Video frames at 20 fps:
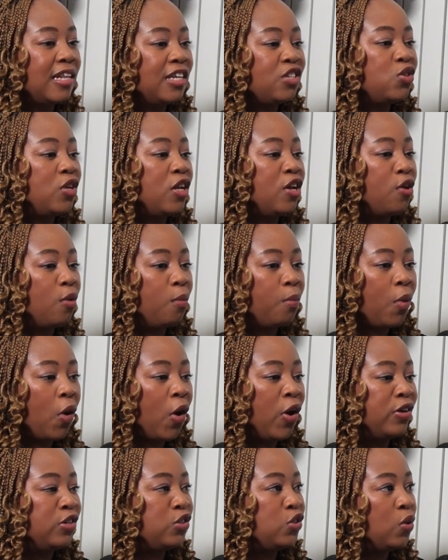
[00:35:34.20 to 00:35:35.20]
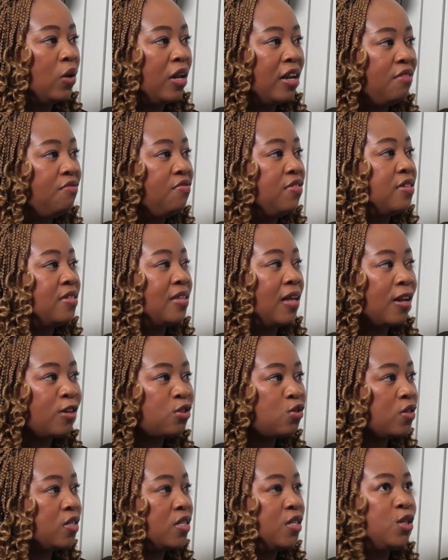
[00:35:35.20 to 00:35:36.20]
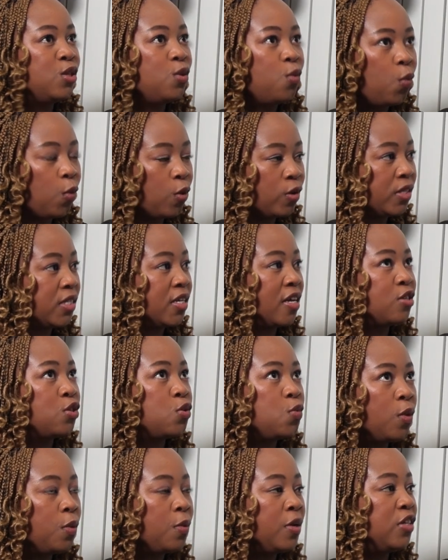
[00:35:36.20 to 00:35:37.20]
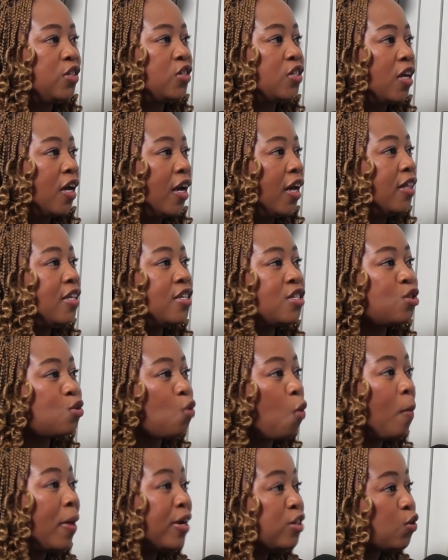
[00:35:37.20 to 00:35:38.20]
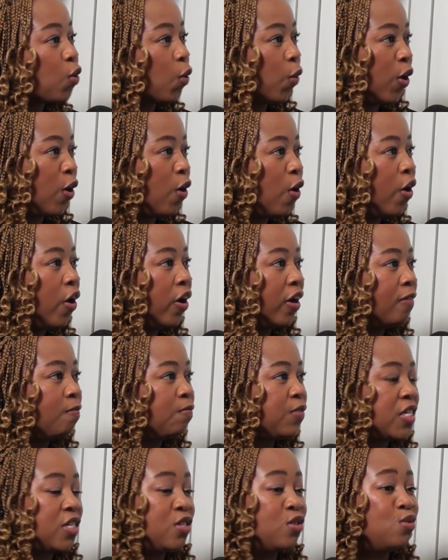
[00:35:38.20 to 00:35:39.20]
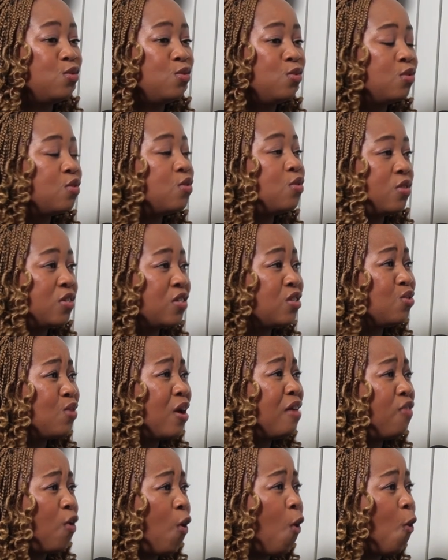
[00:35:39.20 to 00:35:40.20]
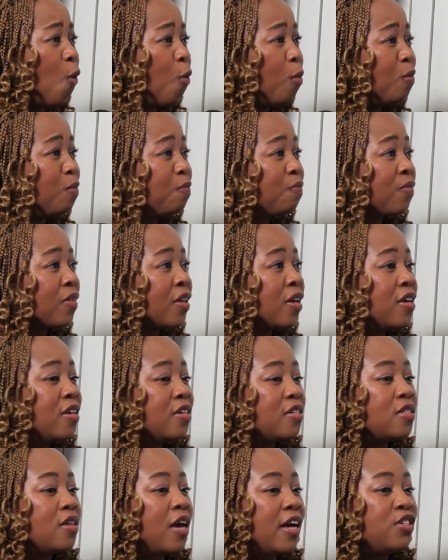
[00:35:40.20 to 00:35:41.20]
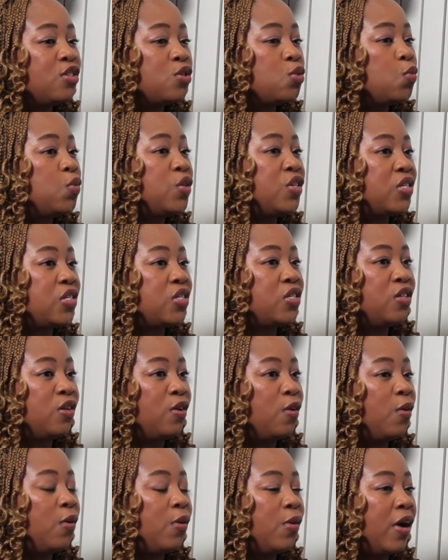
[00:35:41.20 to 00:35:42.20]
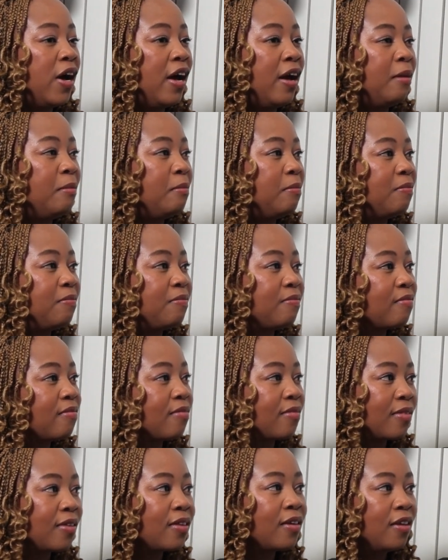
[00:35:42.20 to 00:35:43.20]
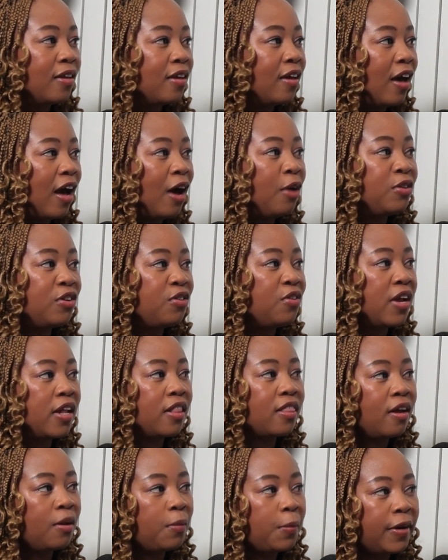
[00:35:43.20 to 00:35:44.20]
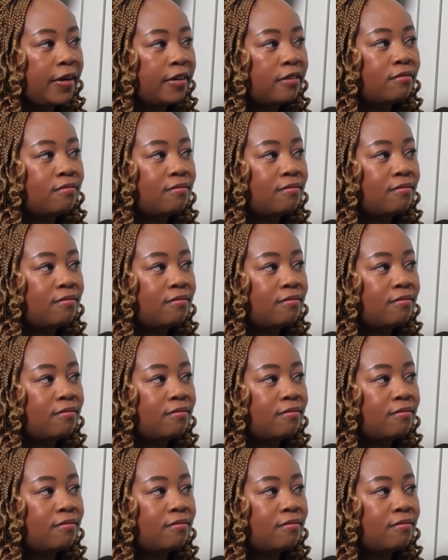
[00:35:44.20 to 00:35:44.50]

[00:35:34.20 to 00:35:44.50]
literally your bond, your levies, electricity, water, sewerage. There's so much going on just to have a home. So I just wish, I would create that one.